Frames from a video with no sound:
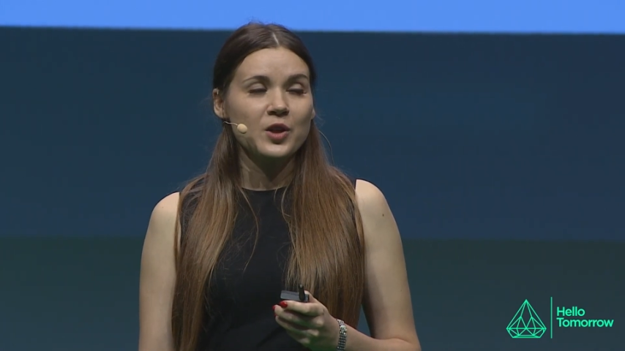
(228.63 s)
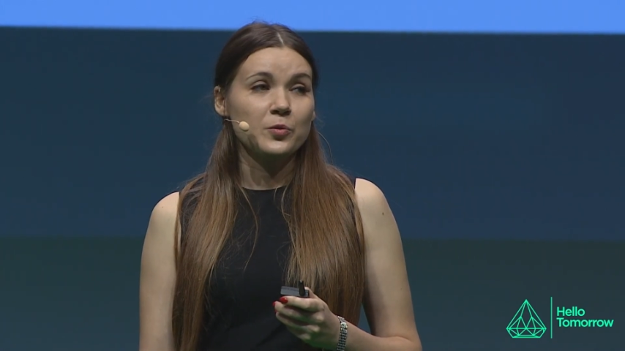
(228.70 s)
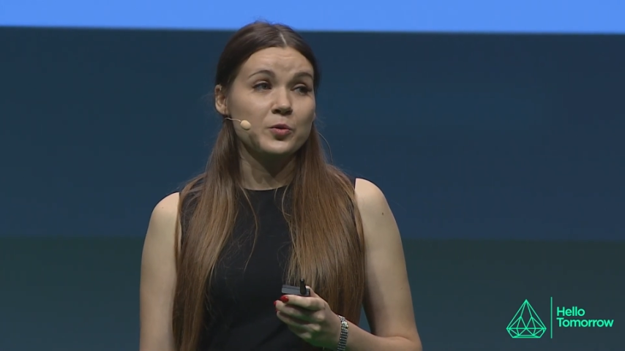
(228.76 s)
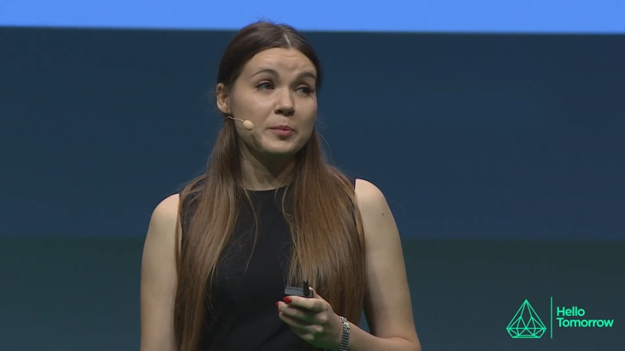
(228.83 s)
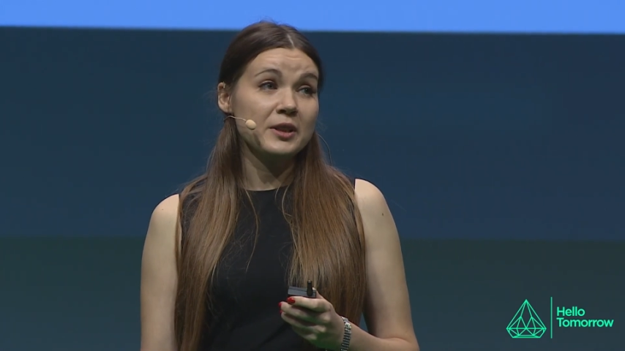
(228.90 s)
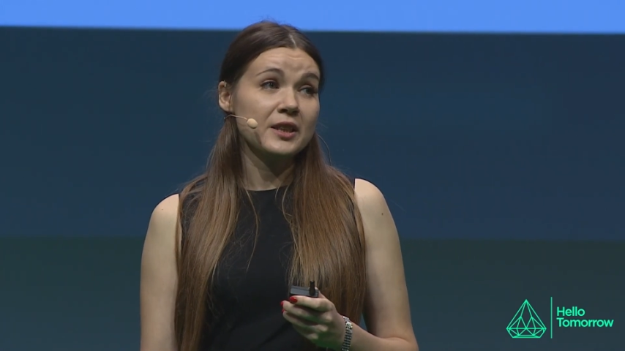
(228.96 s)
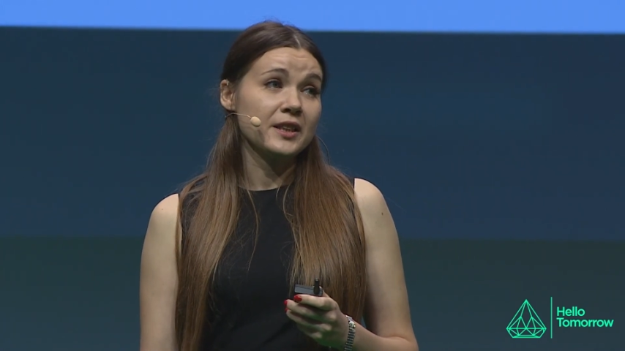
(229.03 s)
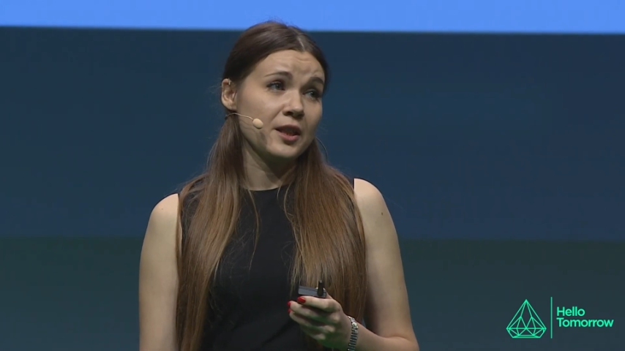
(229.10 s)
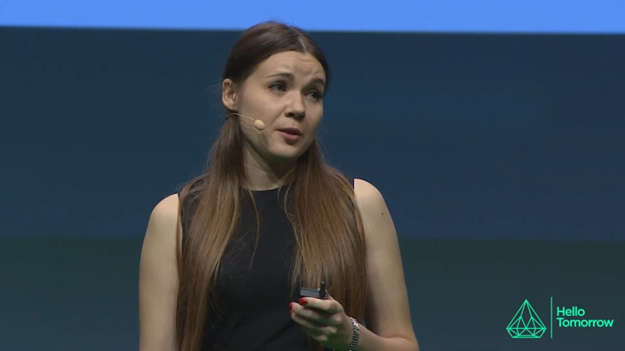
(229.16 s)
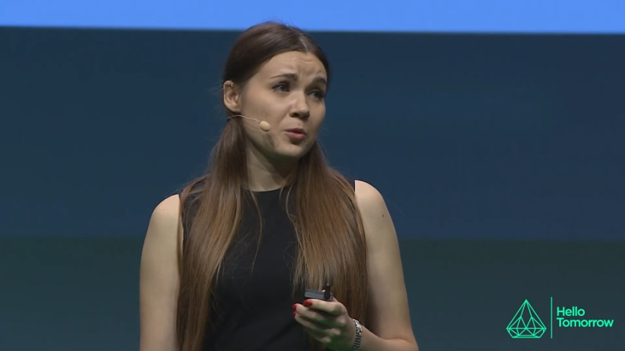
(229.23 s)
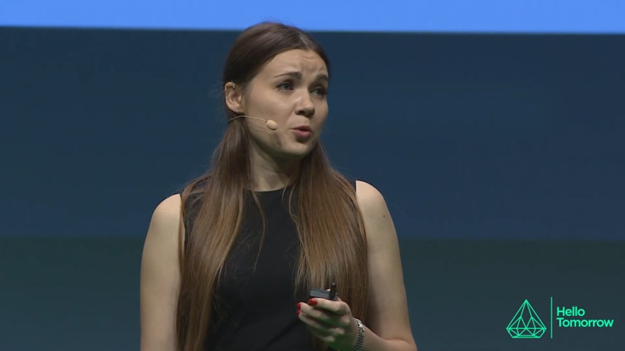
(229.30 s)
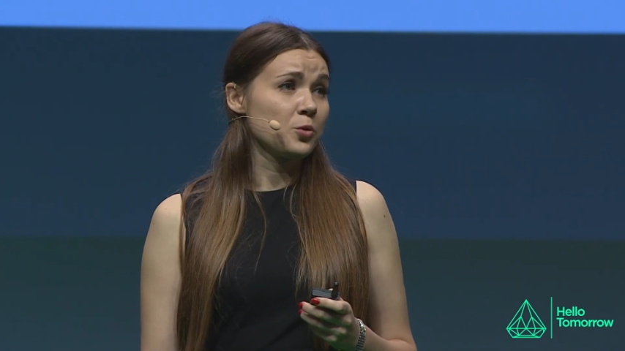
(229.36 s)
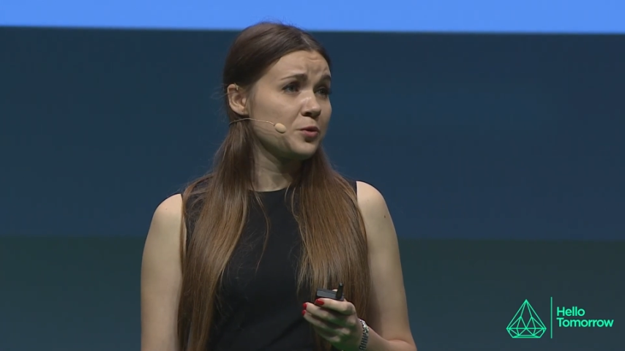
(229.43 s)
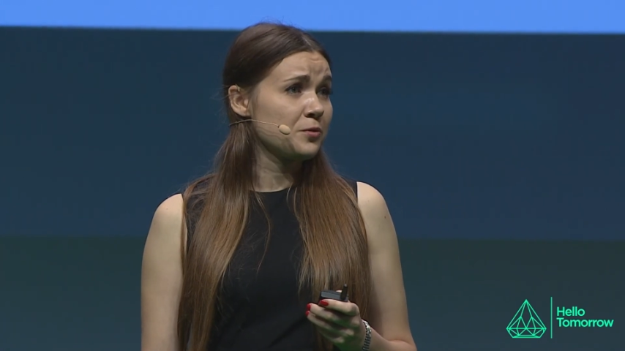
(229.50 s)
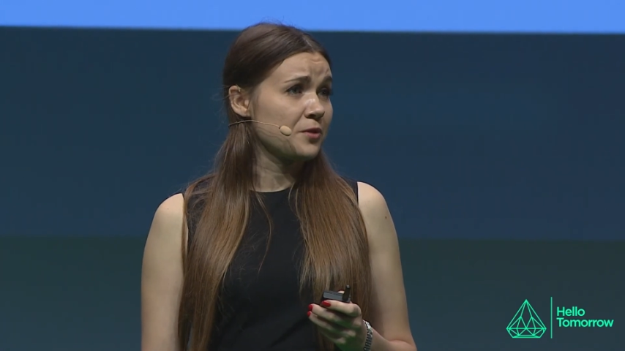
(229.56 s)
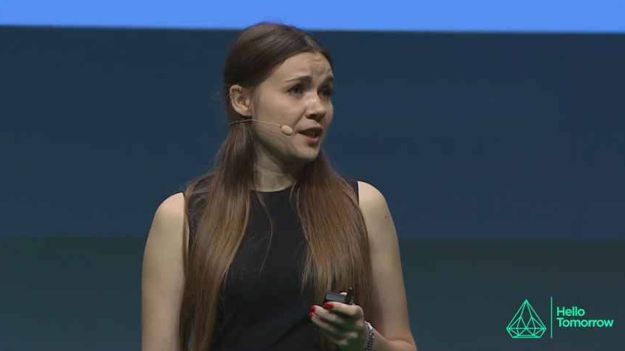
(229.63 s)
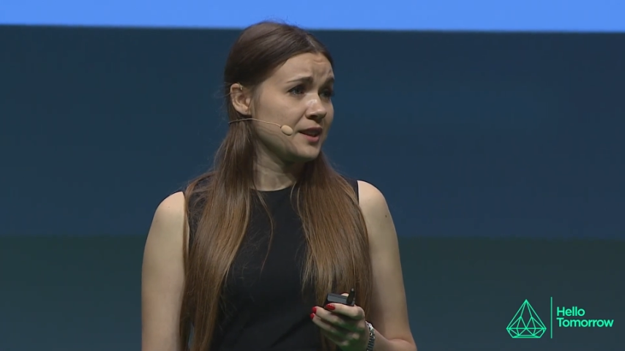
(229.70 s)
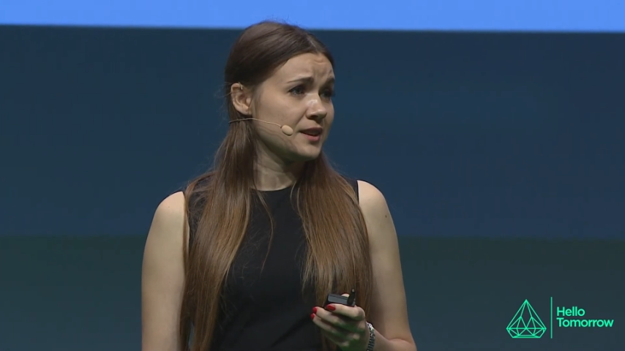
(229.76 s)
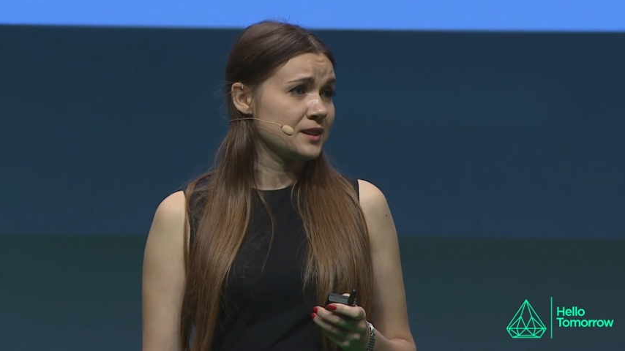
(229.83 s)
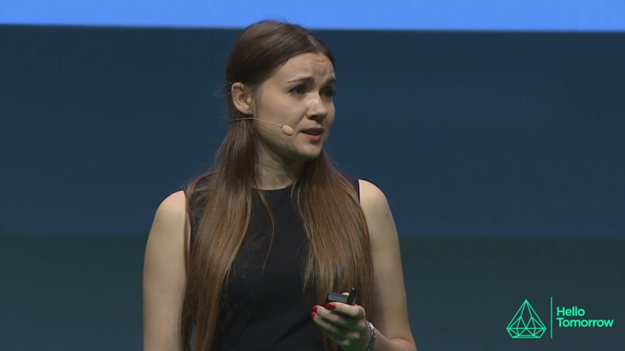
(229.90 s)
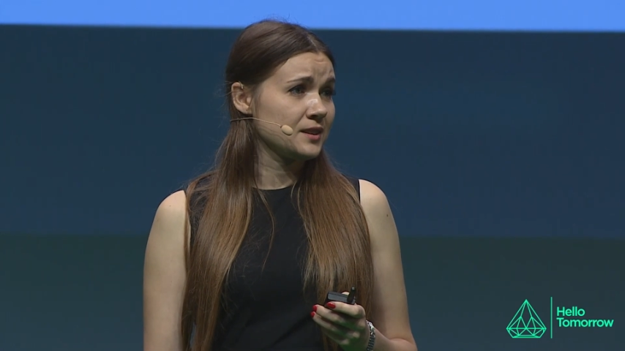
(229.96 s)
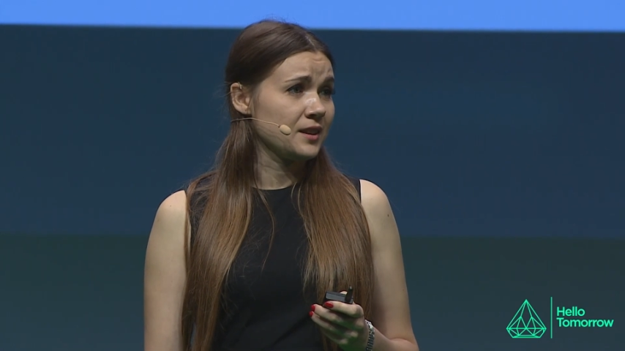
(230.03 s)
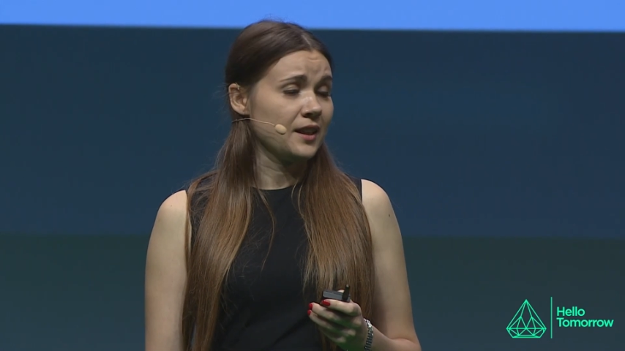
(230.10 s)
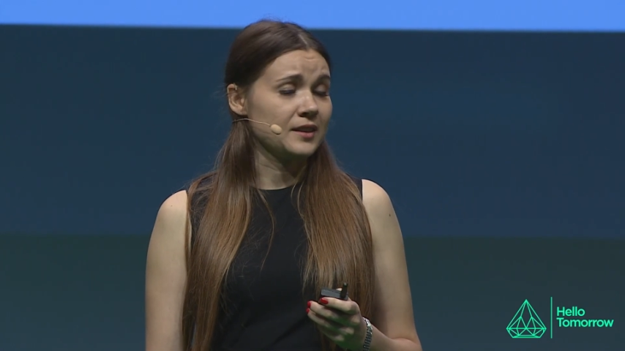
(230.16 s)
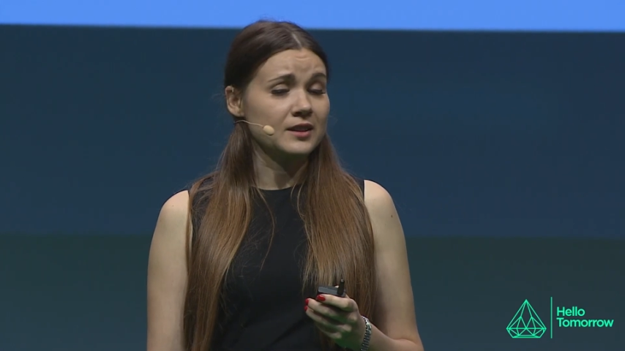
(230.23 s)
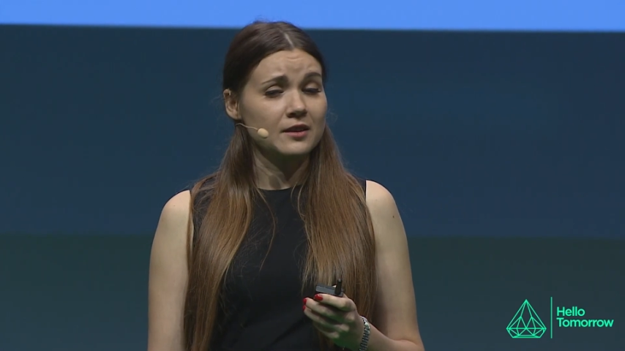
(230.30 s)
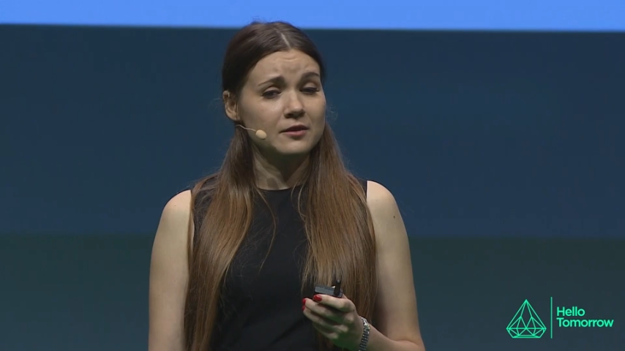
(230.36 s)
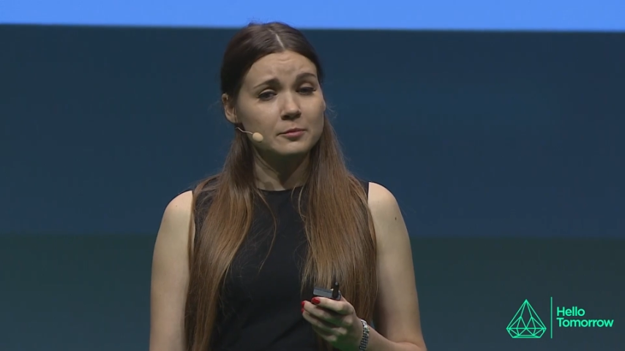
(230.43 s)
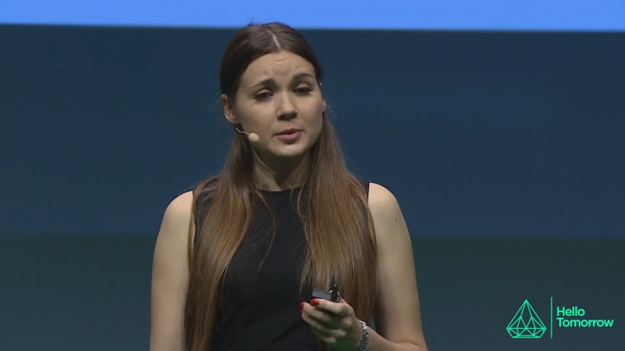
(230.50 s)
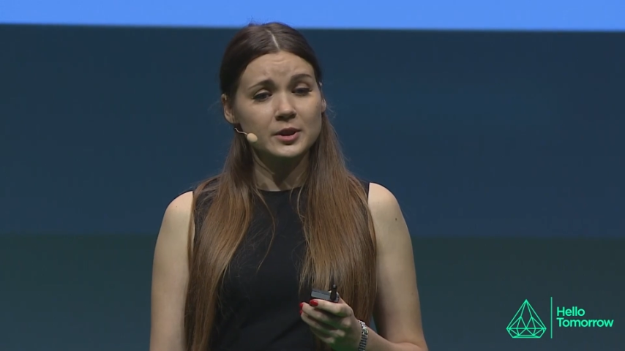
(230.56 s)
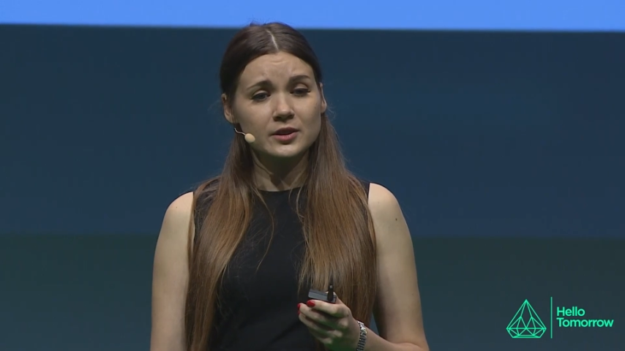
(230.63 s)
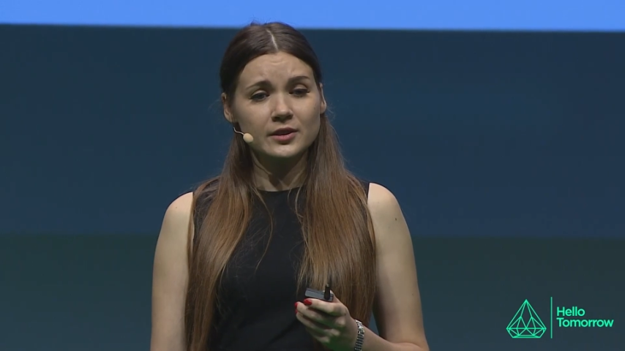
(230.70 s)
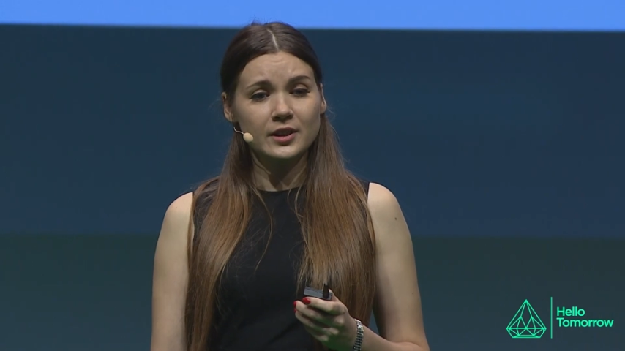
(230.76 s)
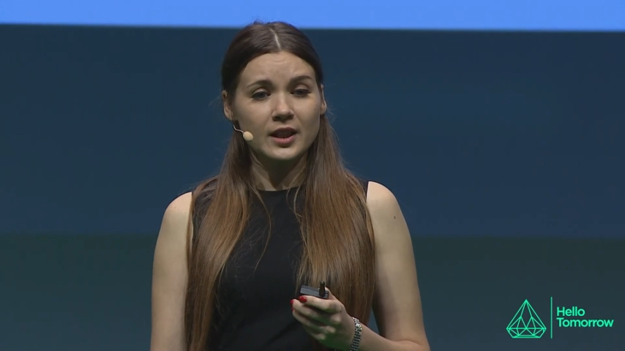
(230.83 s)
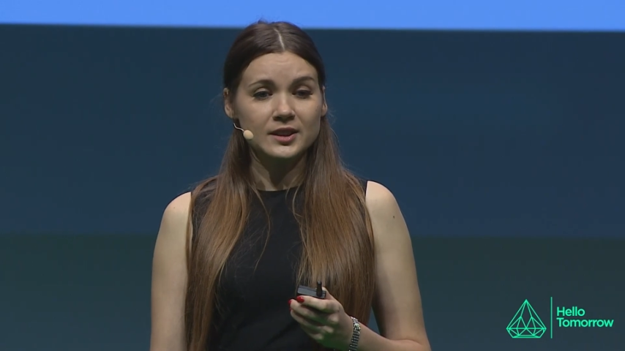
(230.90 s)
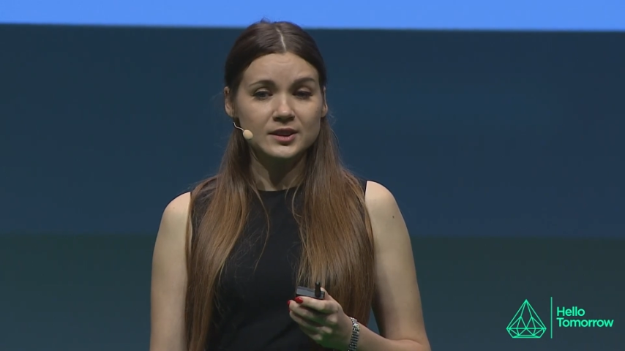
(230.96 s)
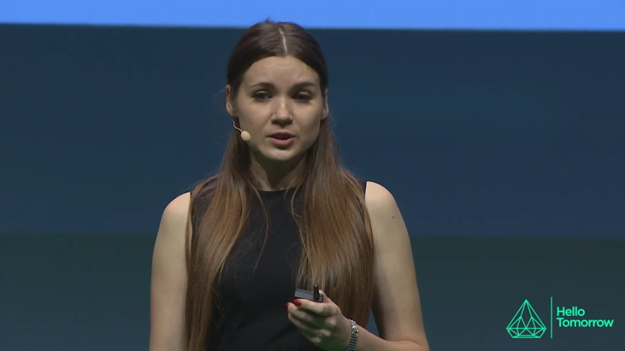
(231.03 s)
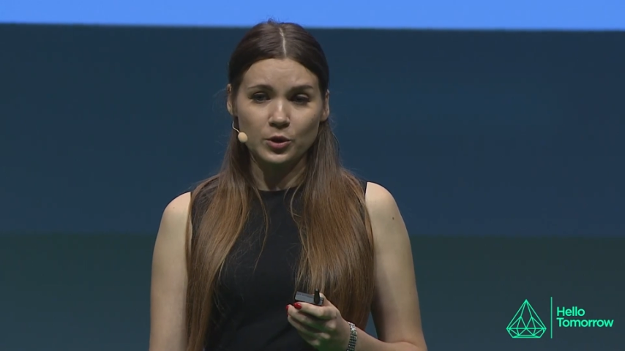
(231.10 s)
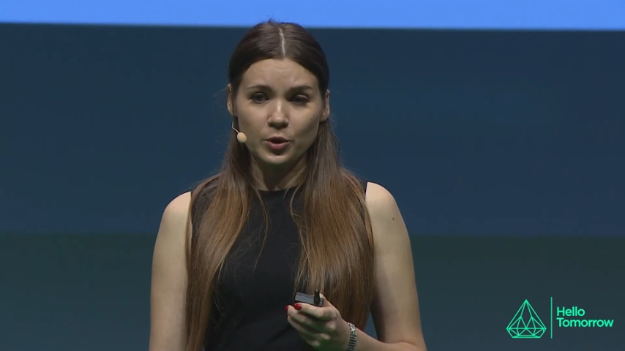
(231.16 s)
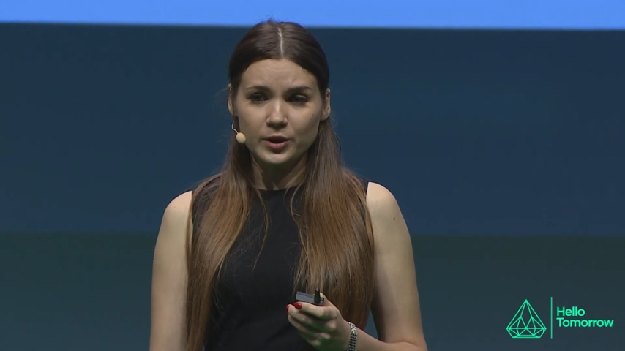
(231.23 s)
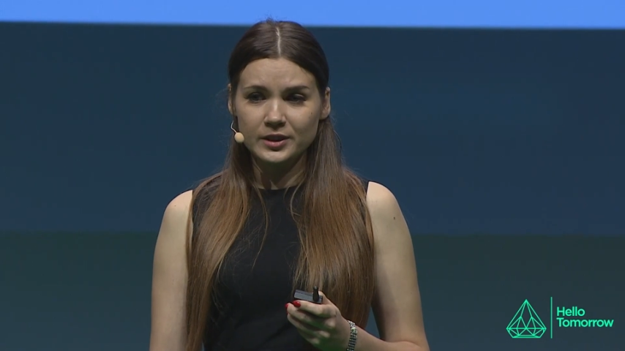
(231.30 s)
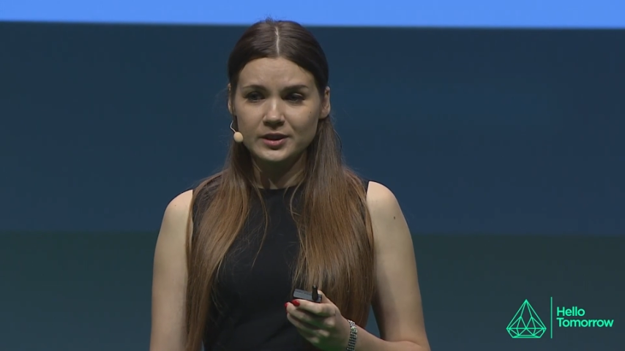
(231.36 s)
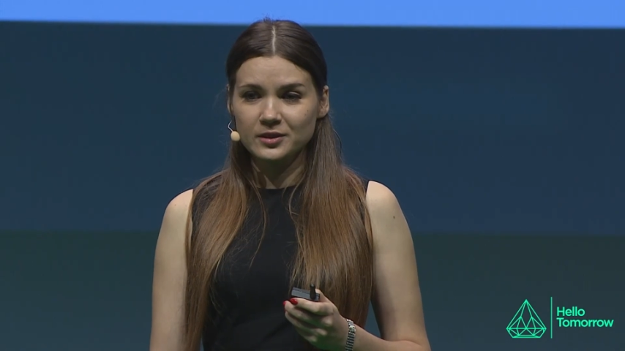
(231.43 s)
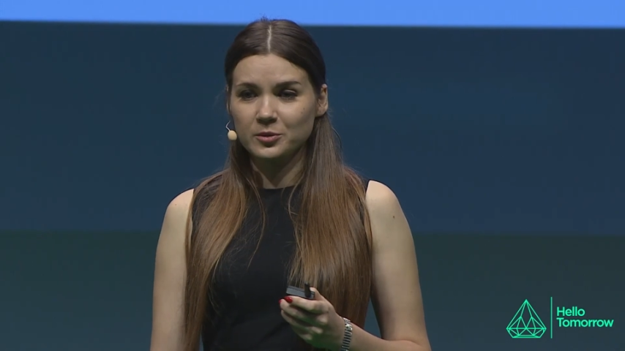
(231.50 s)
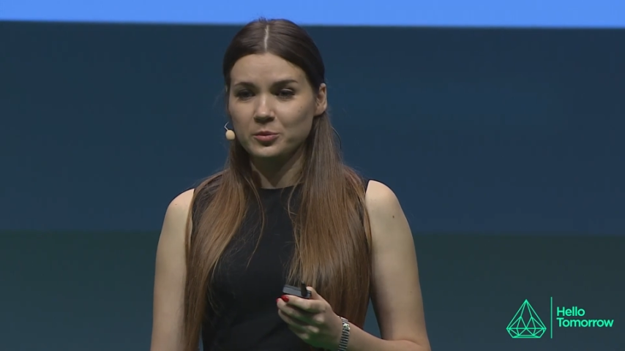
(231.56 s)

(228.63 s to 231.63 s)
We became good friends and have built a solid